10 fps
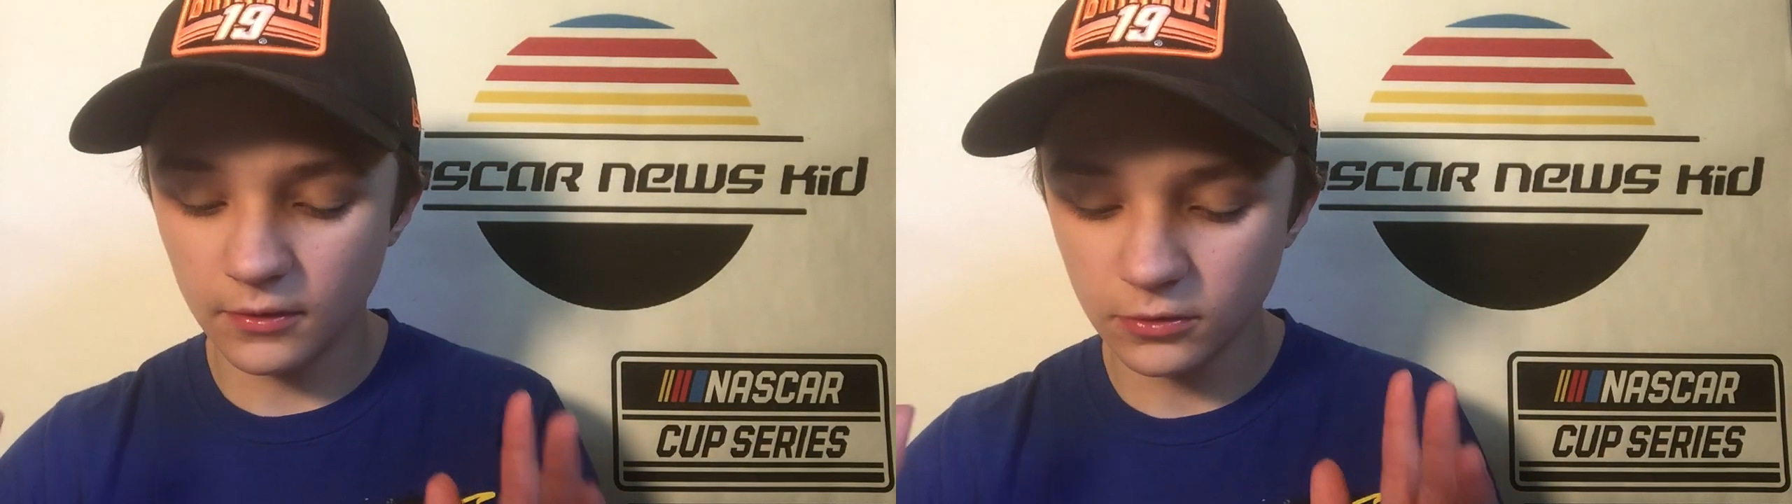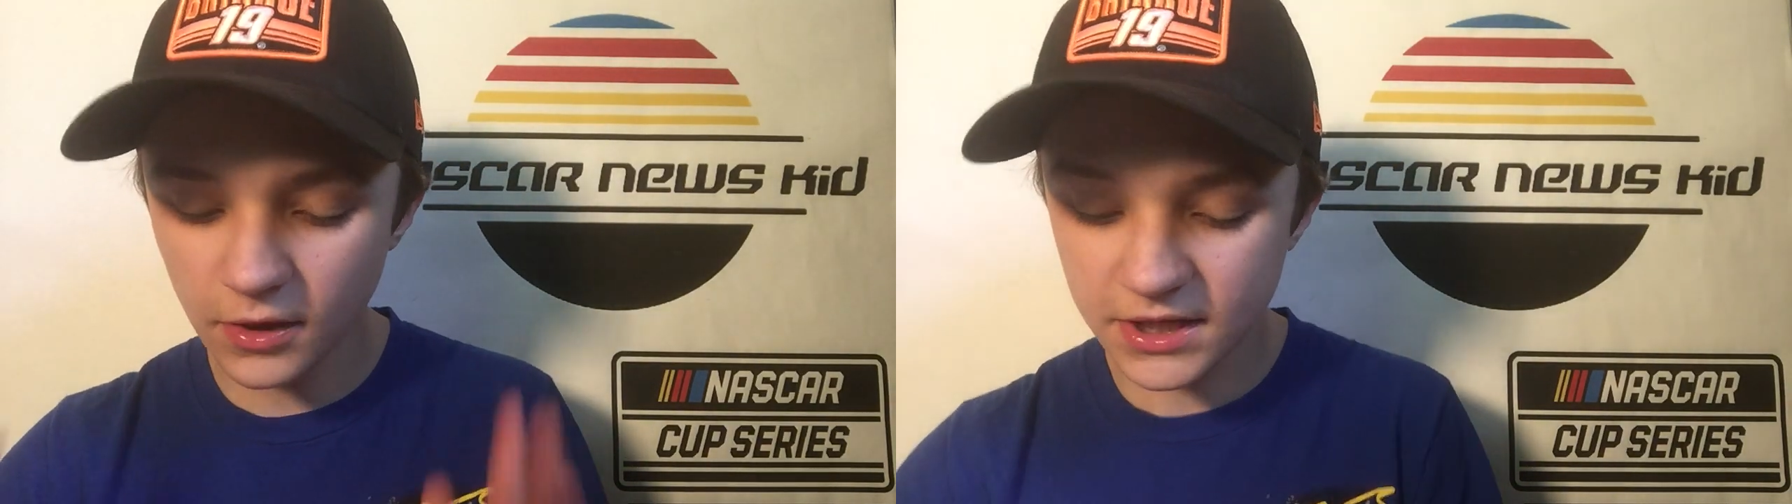
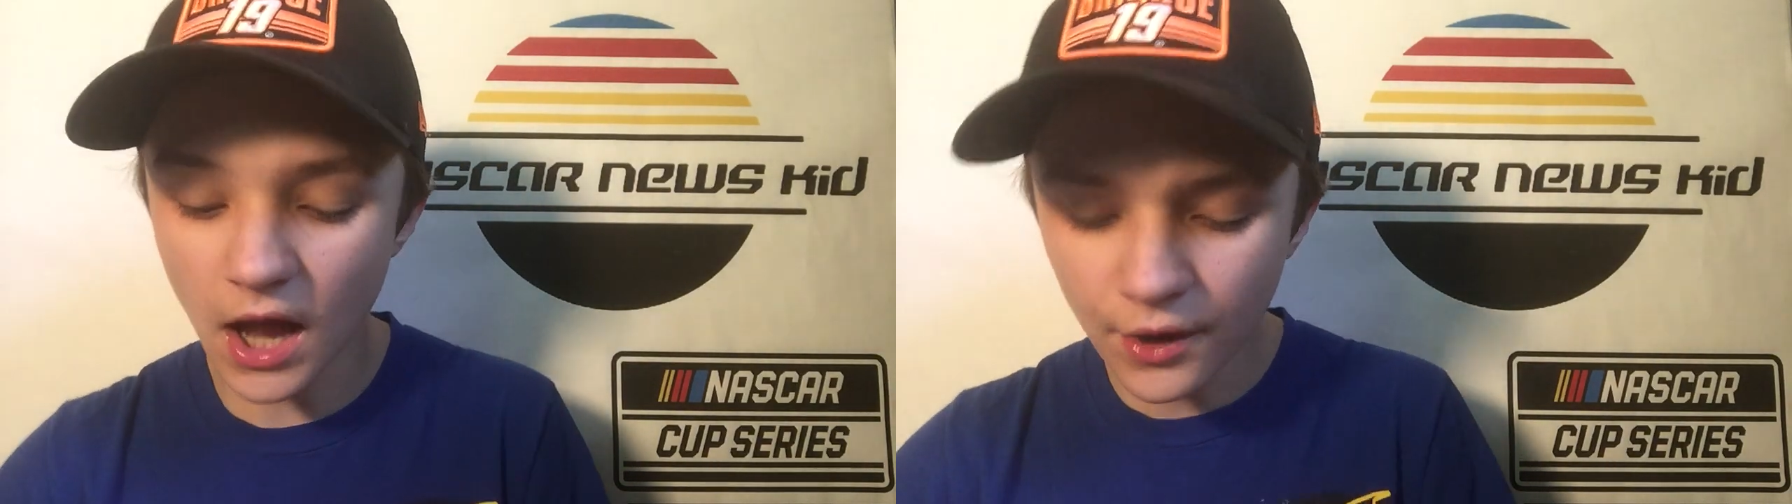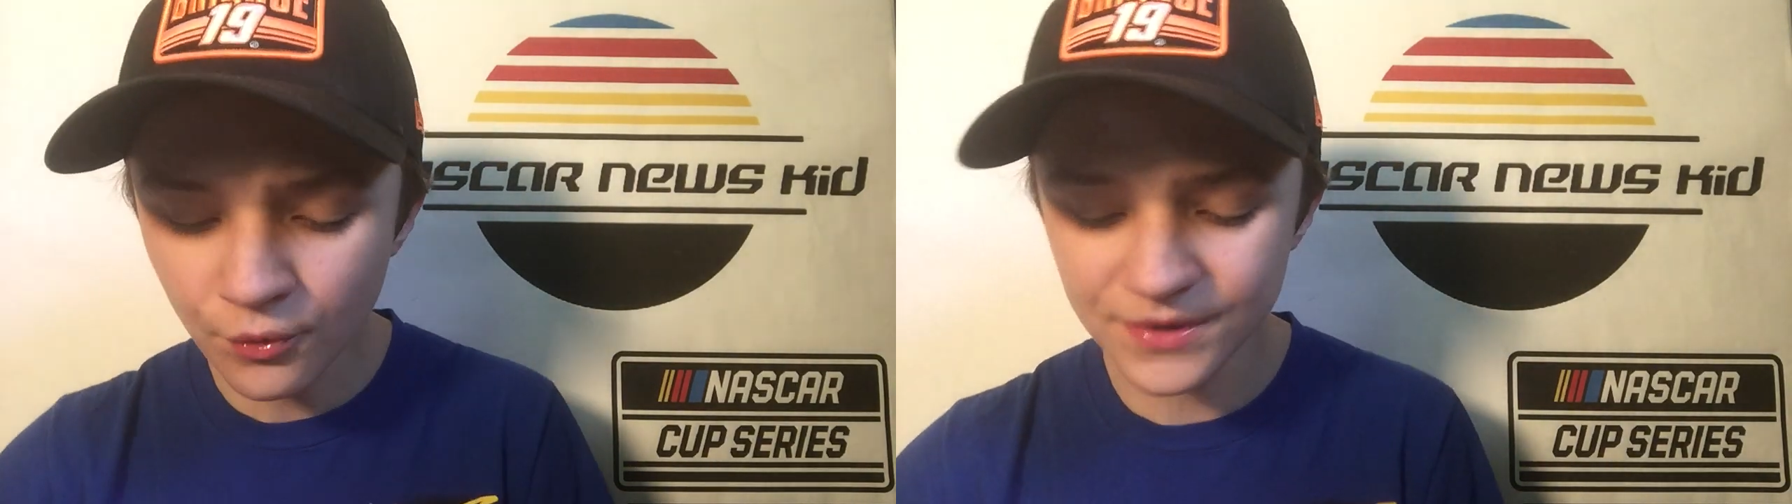
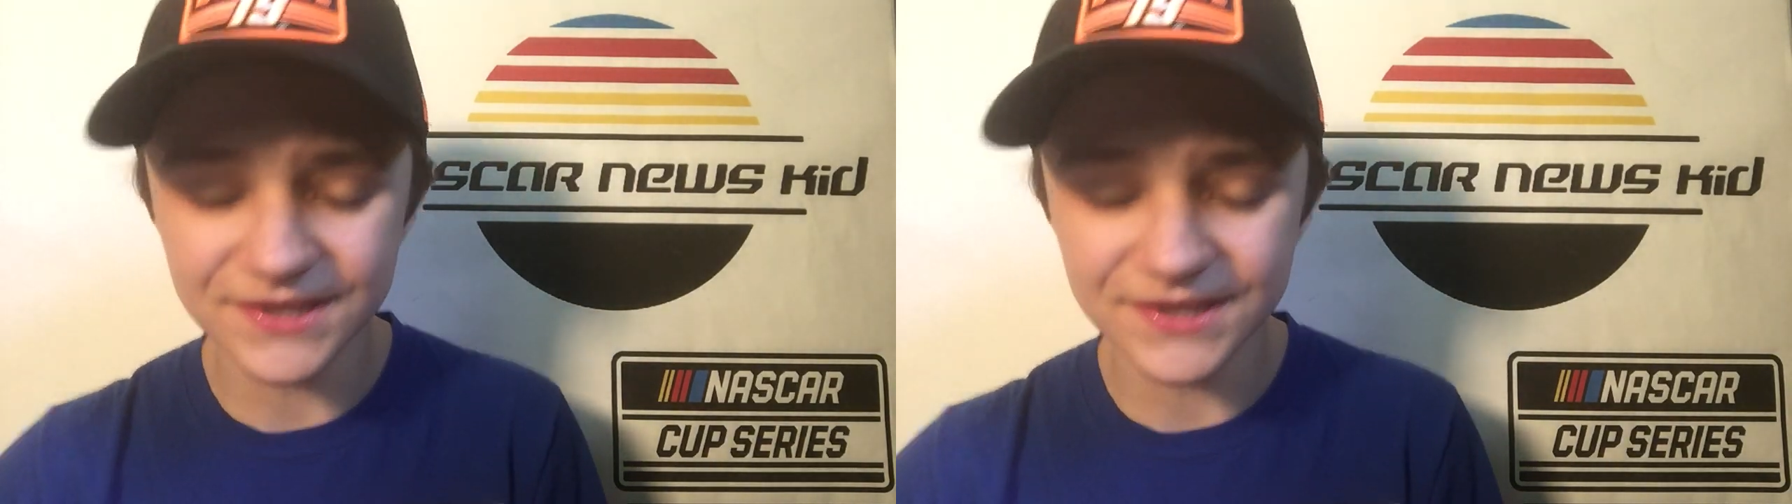Logano